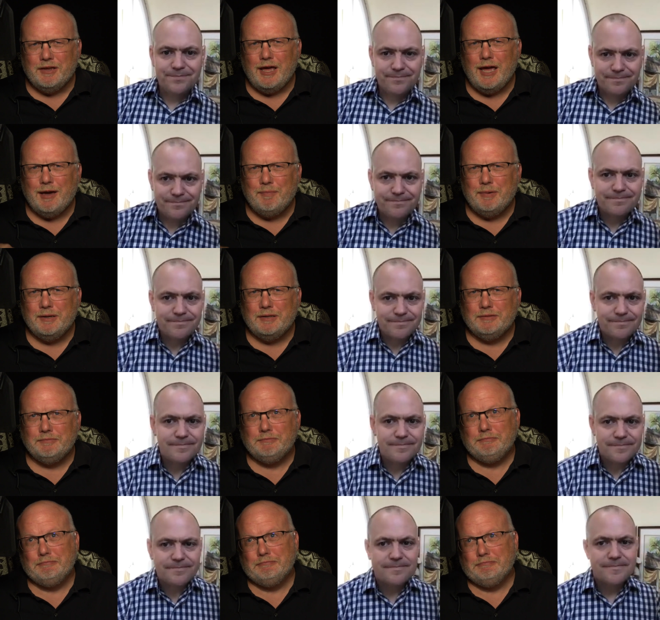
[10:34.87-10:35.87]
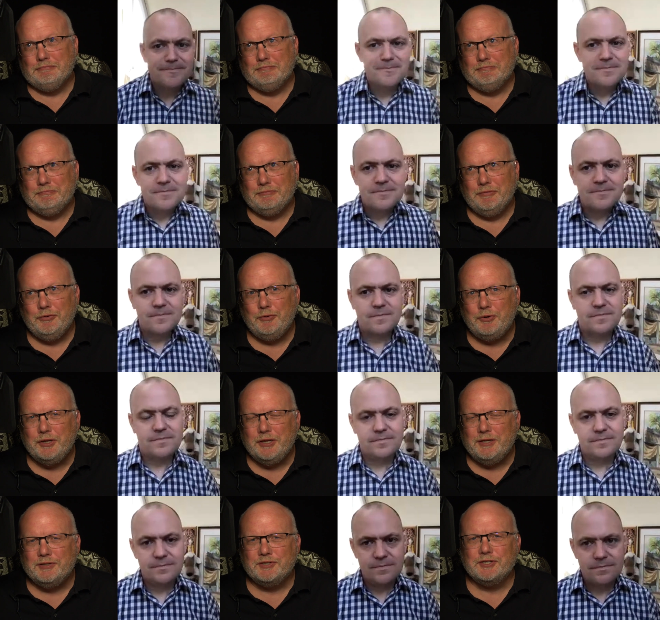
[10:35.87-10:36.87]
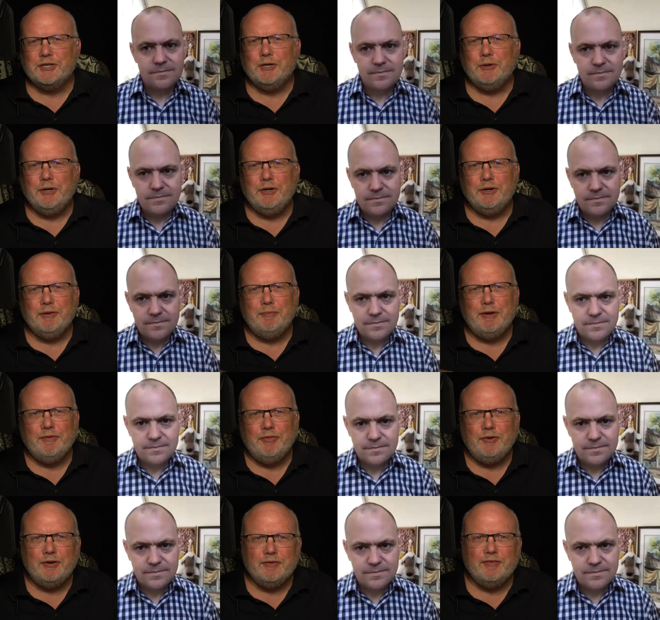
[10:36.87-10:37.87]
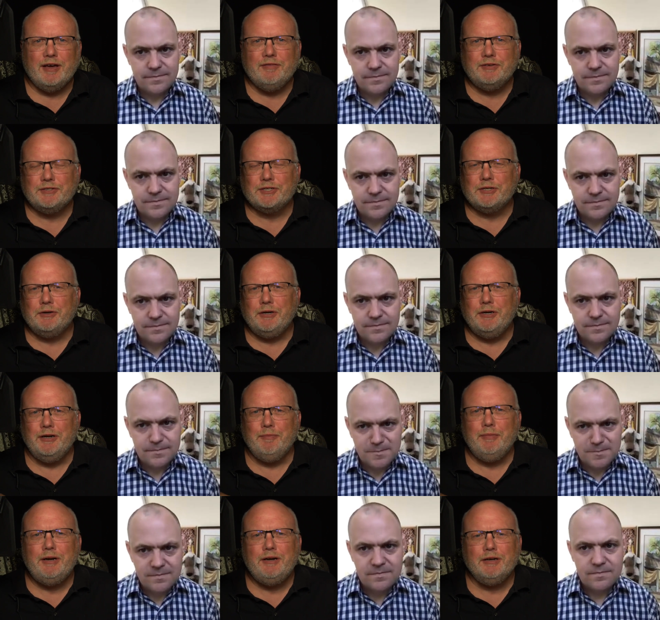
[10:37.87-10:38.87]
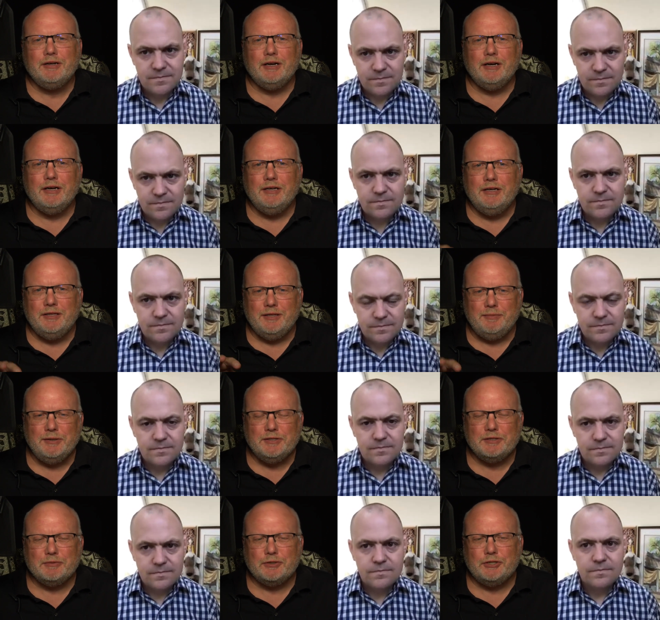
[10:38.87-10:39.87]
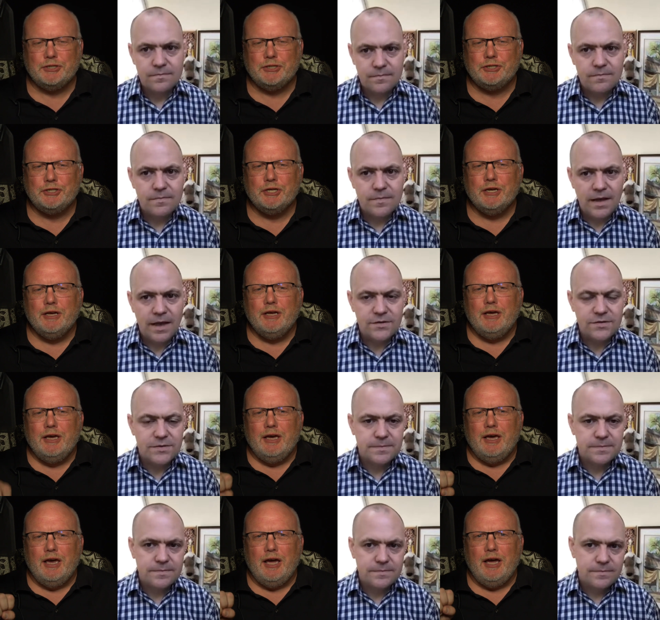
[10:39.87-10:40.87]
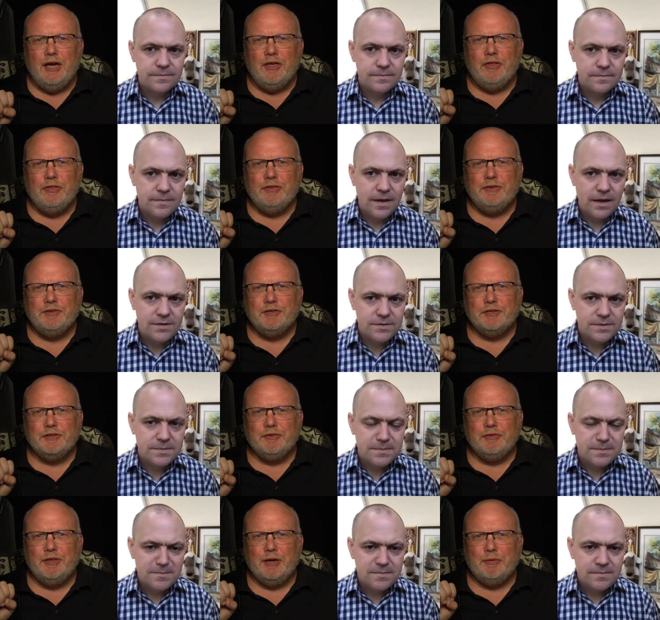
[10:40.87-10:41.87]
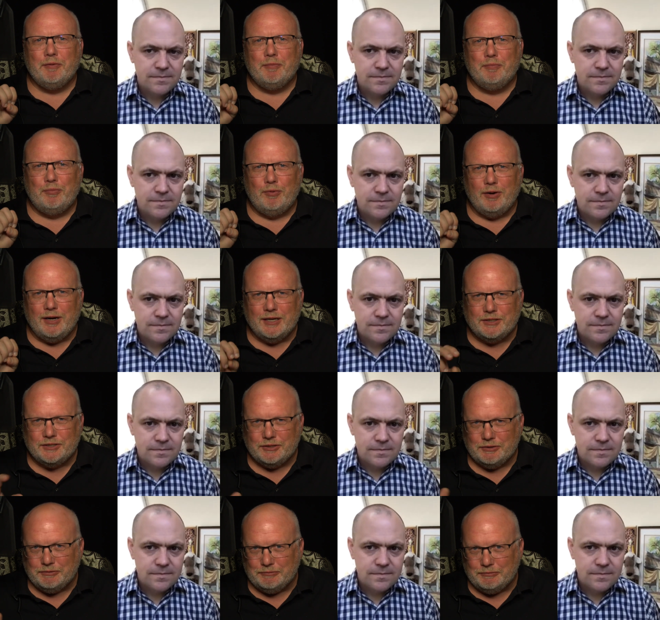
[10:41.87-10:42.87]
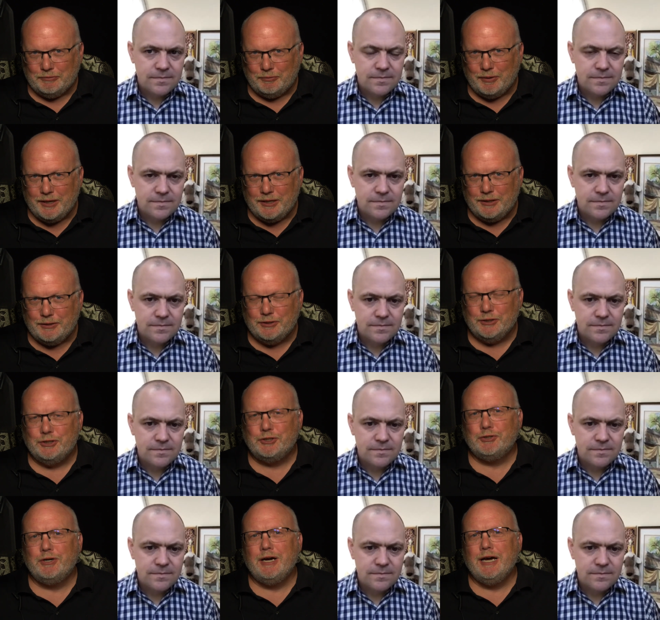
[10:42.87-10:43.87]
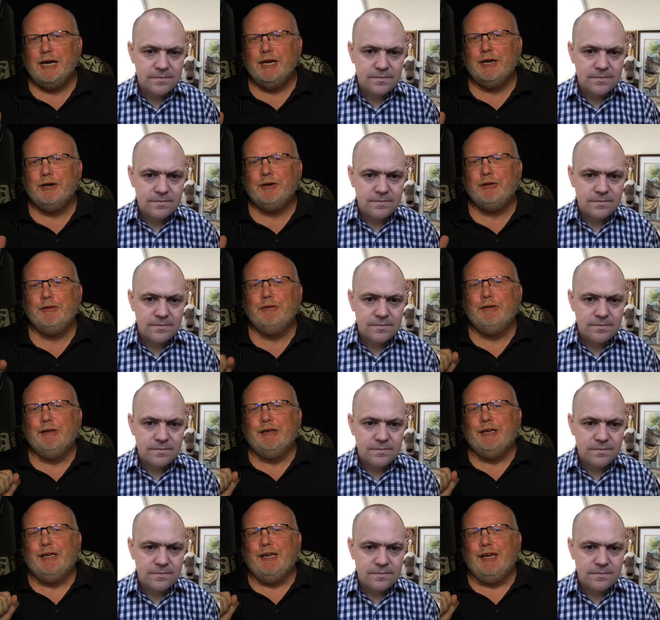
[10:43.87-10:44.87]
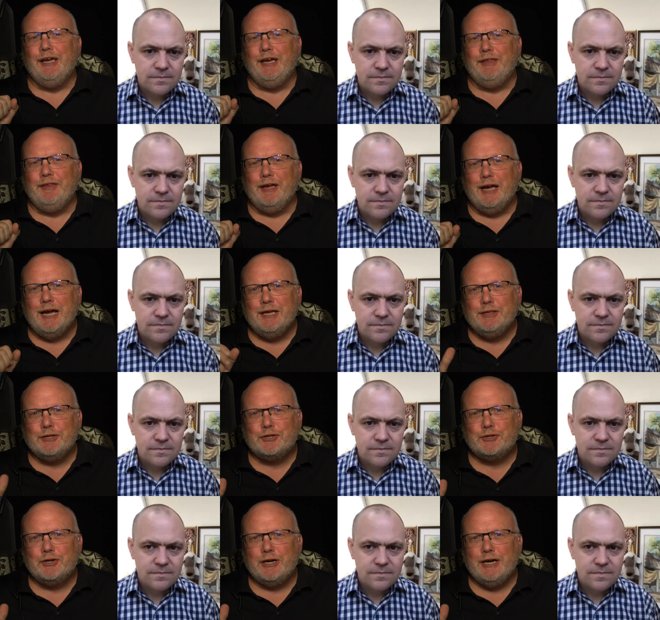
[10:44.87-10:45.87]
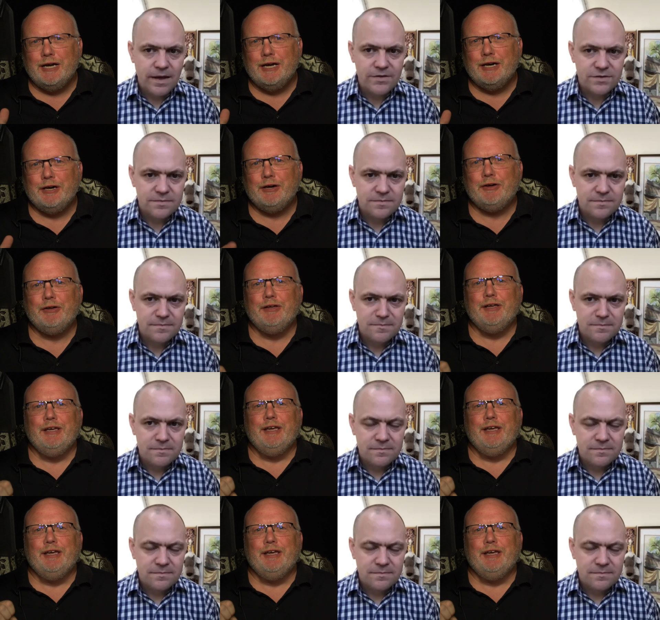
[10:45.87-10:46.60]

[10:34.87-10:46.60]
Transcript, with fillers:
Speaker 1: happened 30 years ago here, in, 35 years ago here in America, in the Episcopal yes. Church, yes. and they were brought Righter to trial, and they yes. had the trial,